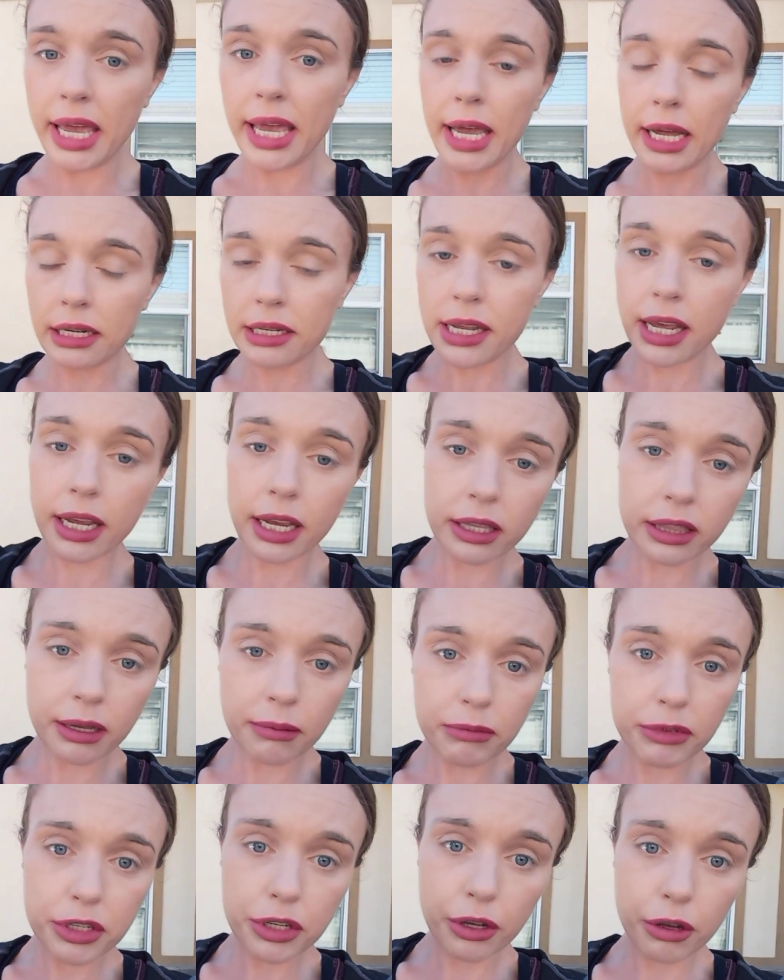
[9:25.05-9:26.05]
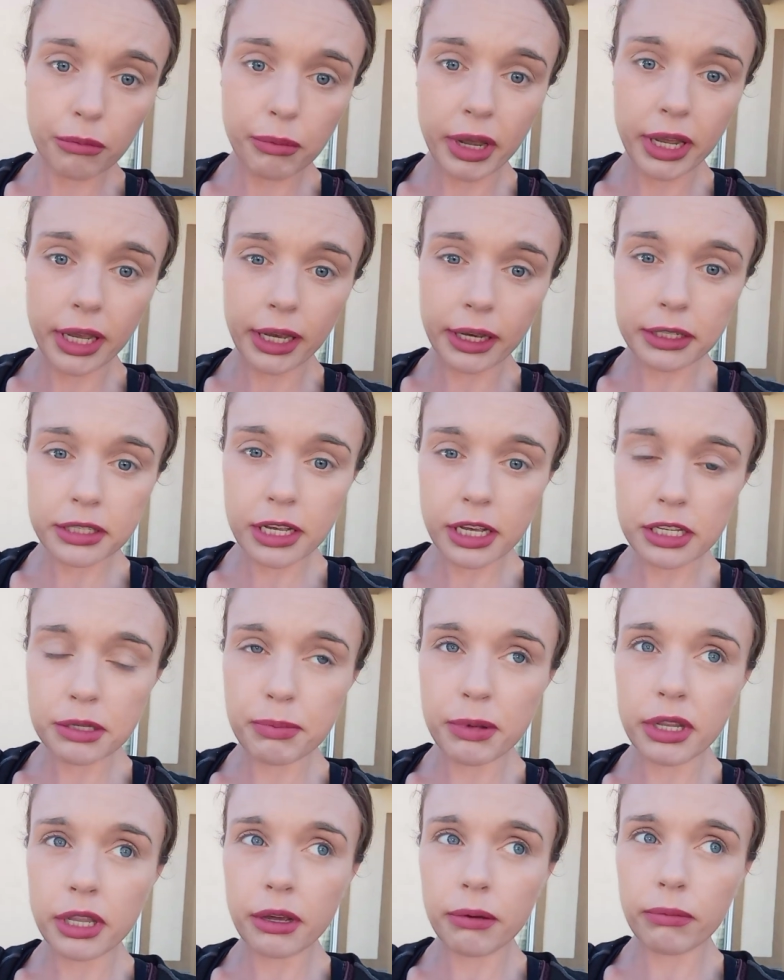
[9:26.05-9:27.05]
and taken them to my
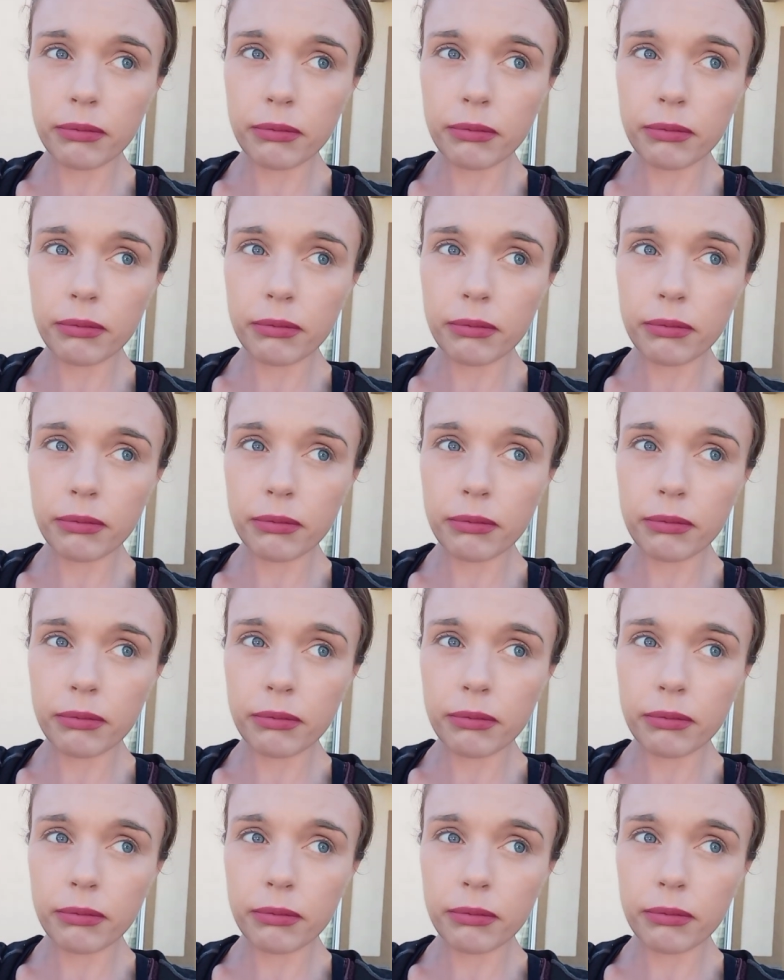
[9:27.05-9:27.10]
ex-husband.